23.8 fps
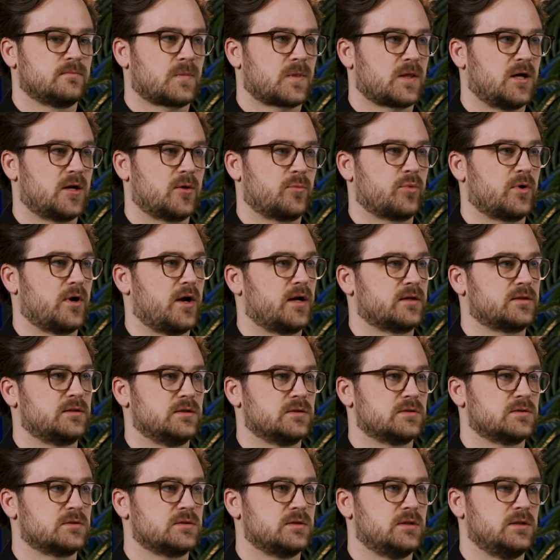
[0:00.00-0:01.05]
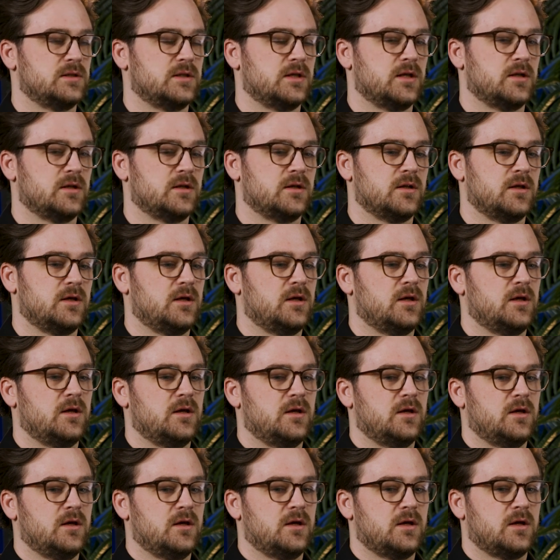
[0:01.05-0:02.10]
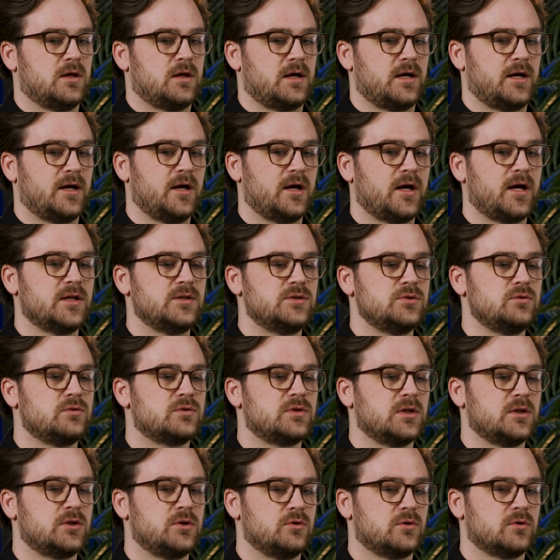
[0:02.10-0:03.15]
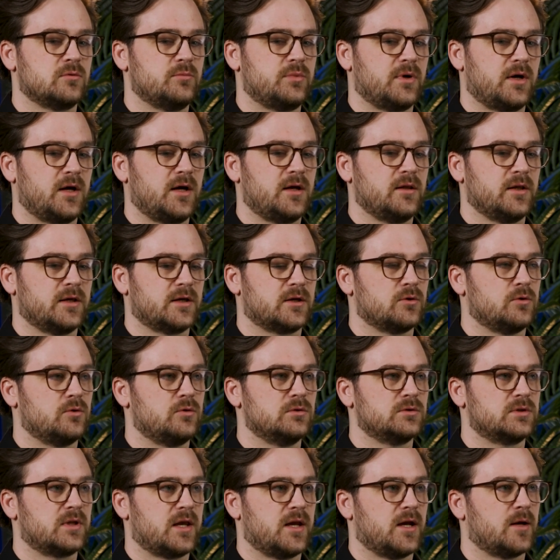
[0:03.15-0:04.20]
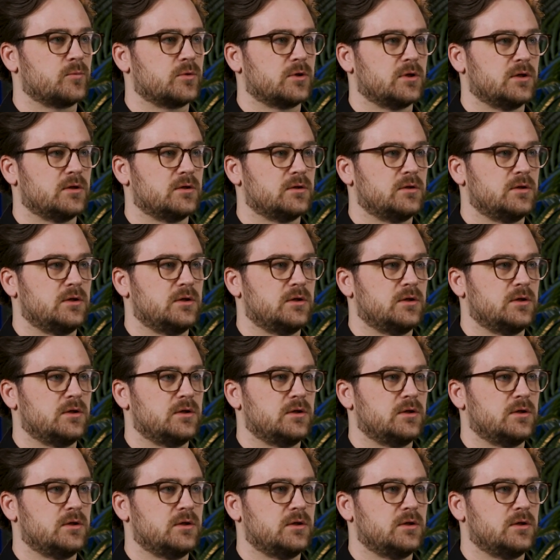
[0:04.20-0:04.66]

kind of practice. And then I do think you can buy like an old camera.